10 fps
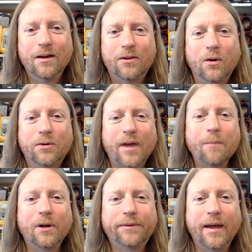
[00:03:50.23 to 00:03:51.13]
So
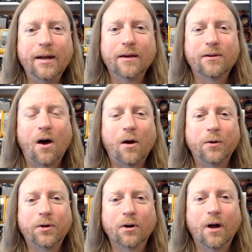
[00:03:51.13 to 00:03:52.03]
simultaneous auto
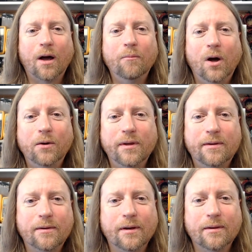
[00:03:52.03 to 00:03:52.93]
turn on modes
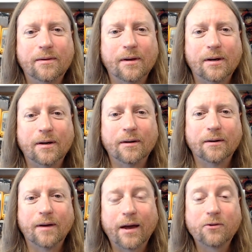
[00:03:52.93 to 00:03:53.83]
is
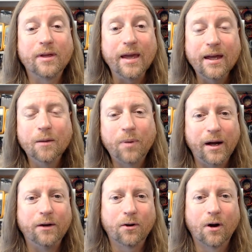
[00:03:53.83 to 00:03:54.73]
actually
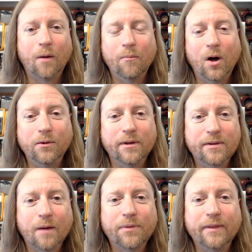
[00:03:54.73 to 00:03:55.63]
independent turn on modes is
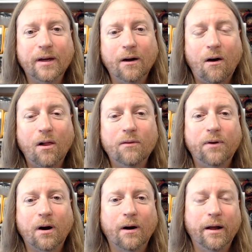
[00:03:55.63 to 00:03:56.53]
something that all of
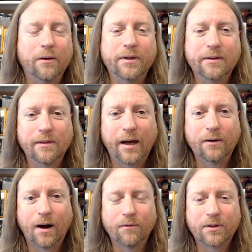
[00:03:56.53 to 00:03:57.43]
our LOCs and line
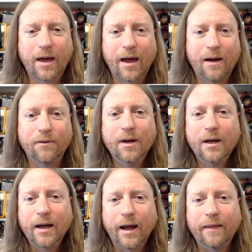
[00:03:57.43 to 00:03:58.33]
drivers have.
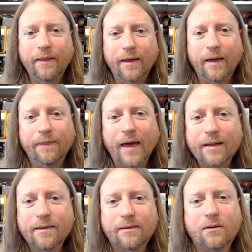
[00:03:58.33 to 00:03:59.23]
And
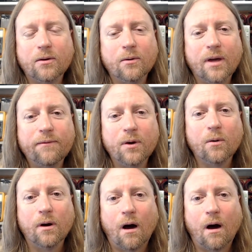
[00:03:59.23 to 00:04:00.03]
that's to give you an